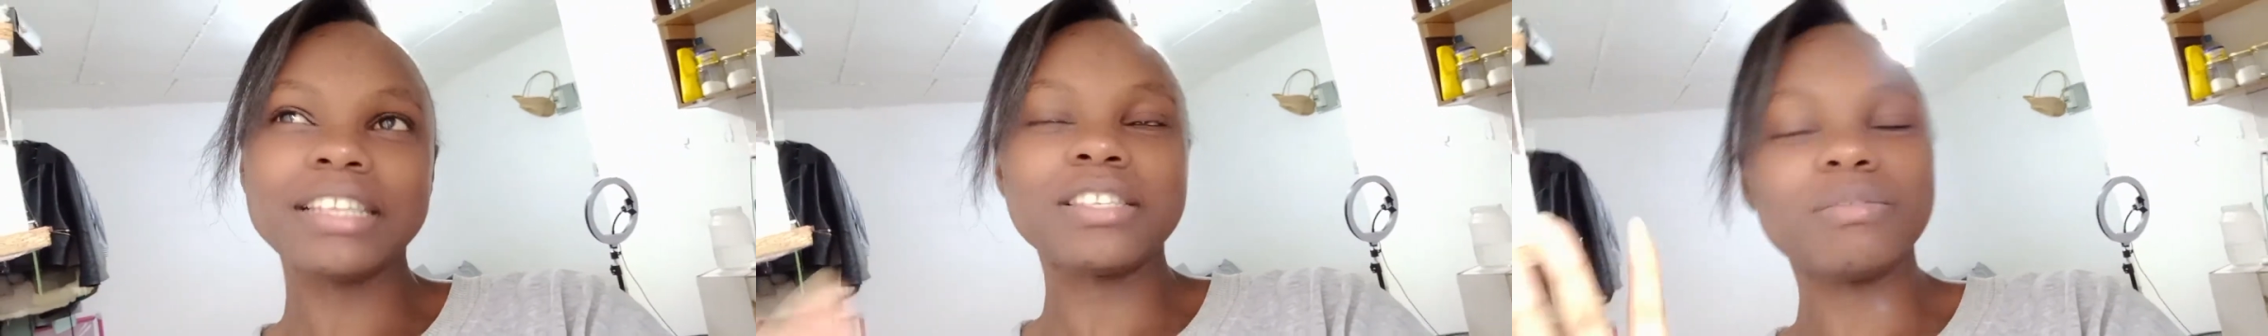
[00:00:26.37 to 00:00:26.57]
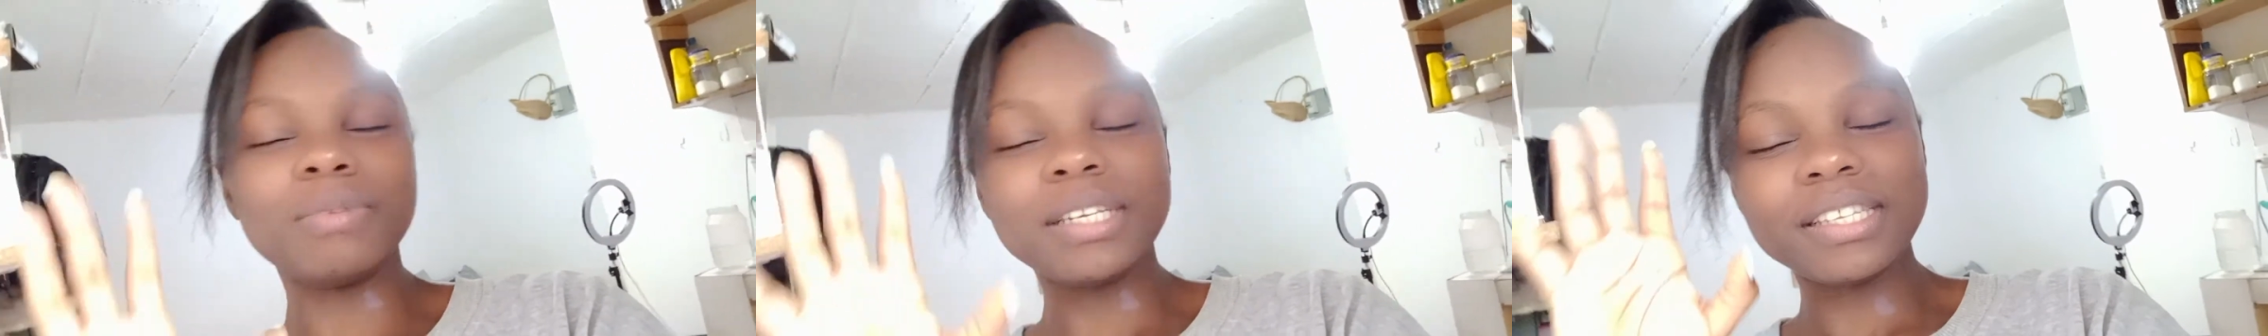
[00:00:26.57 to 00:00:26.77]

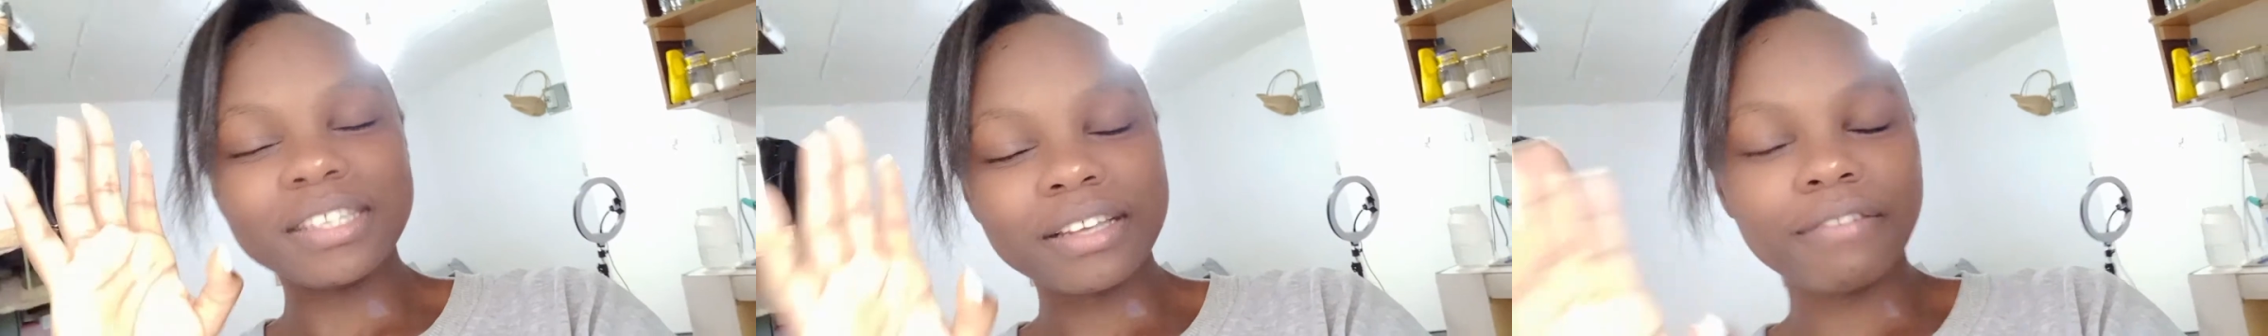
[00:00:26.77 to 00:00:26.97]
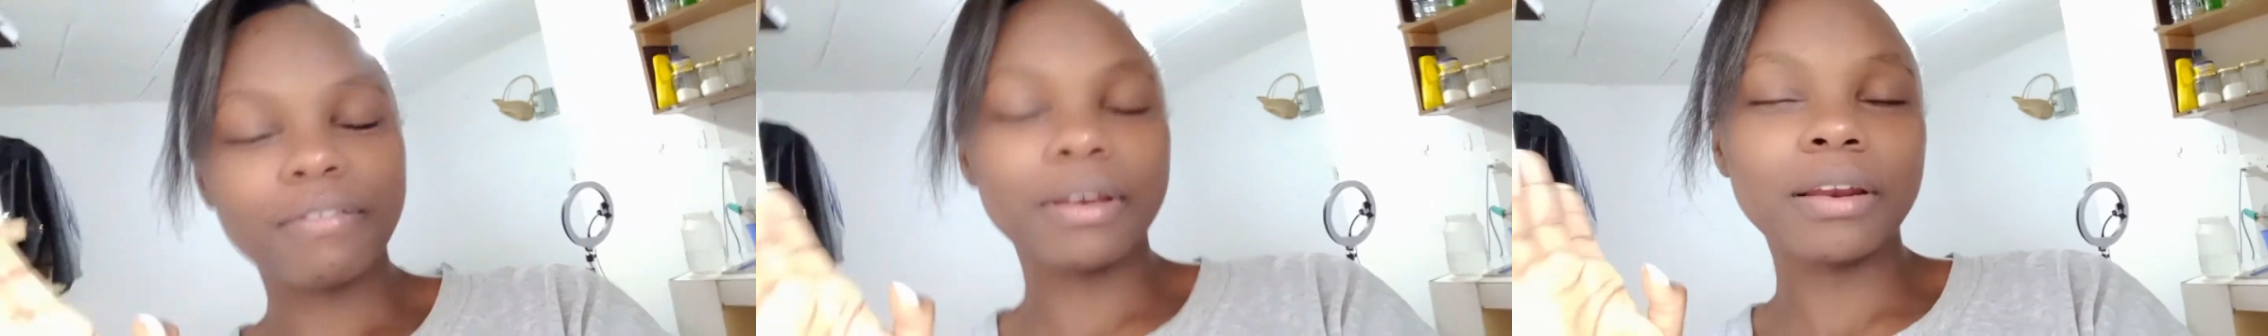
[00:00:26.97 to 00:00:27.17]
It's been
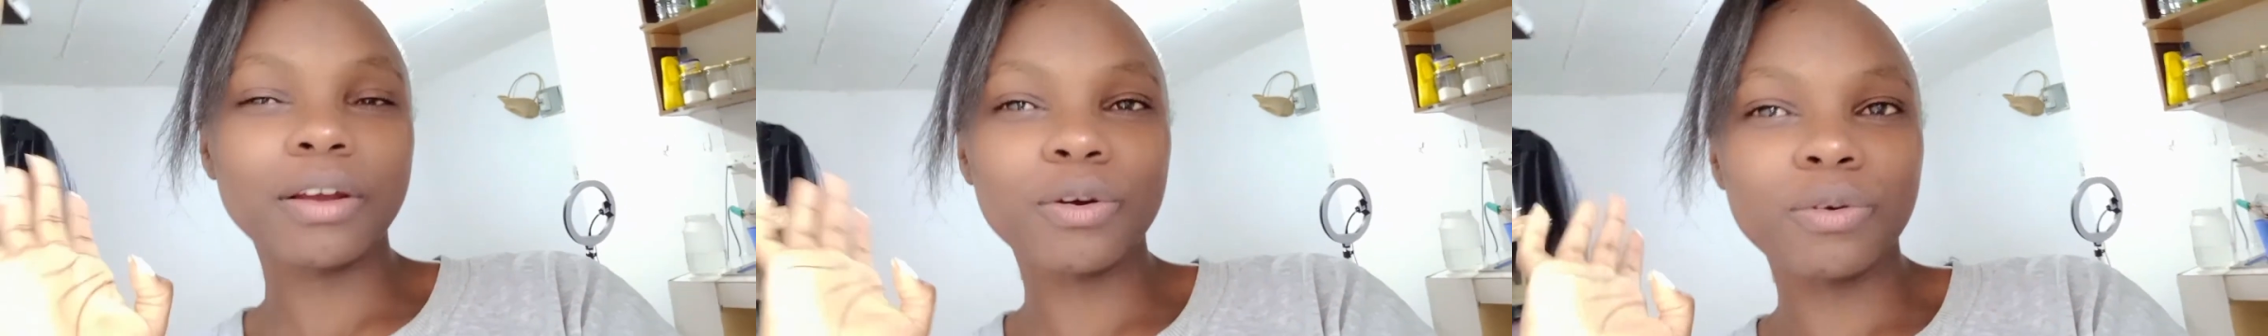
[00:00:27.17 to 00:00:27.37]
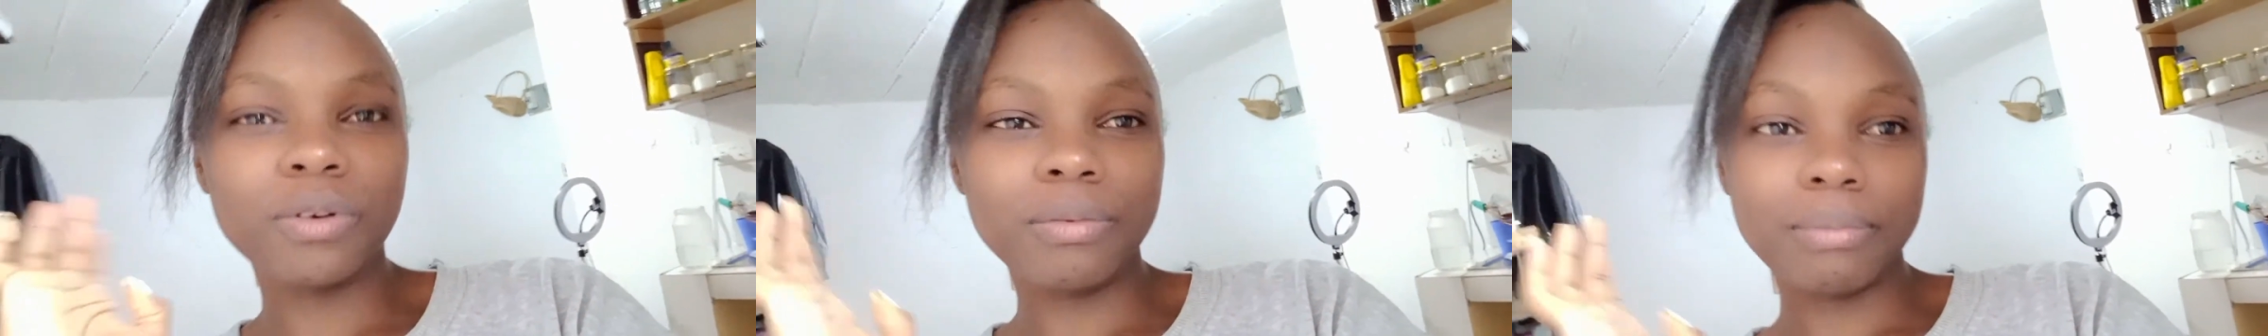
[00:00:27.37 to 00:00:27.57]

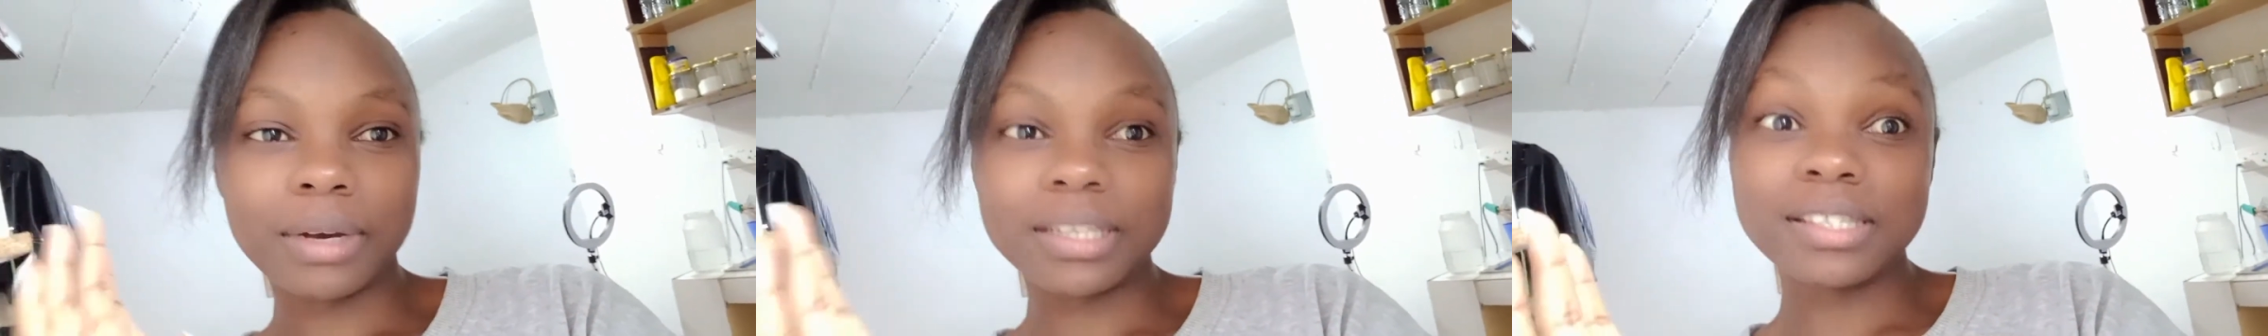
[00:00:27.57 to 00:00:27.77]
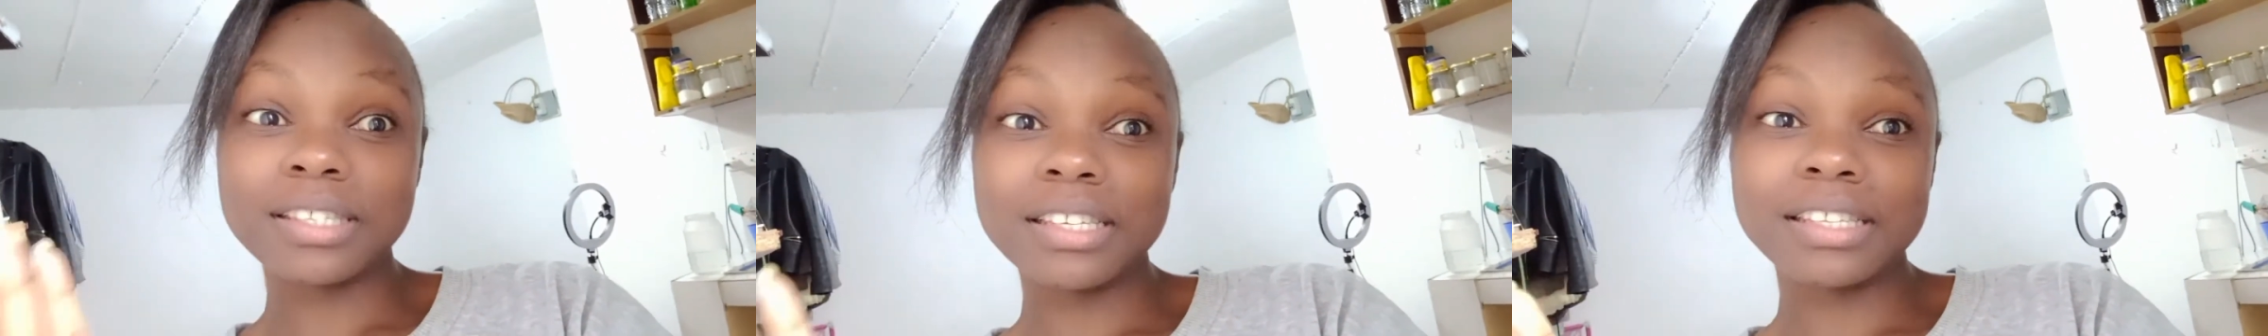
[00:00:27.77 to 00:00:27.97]
7 good
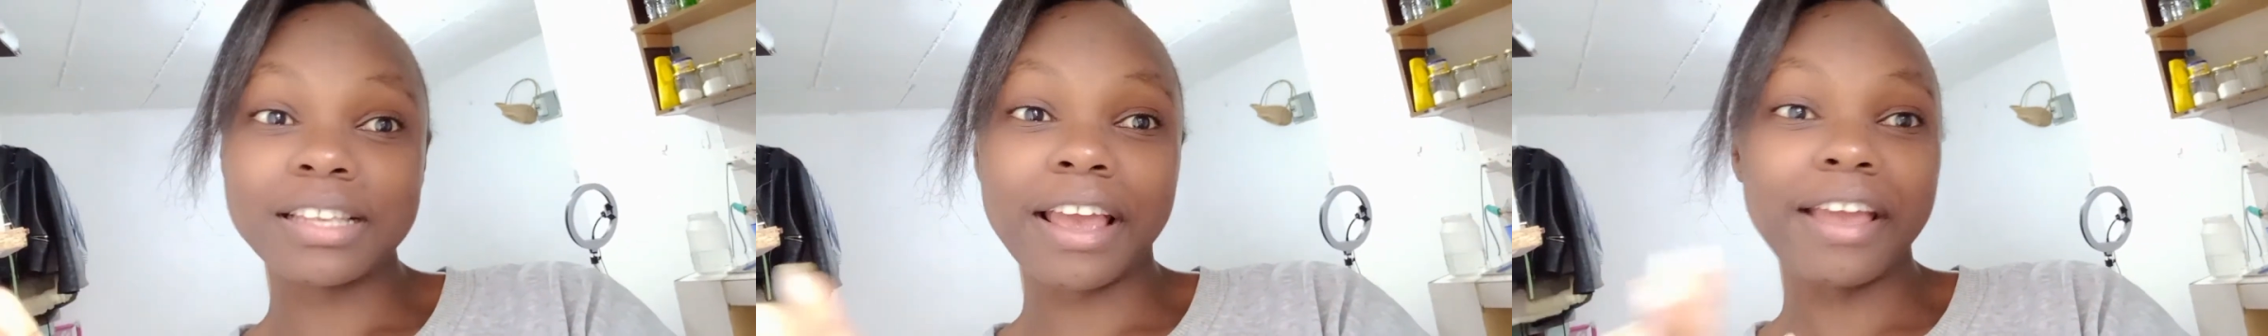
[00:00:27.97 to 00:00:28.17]
months since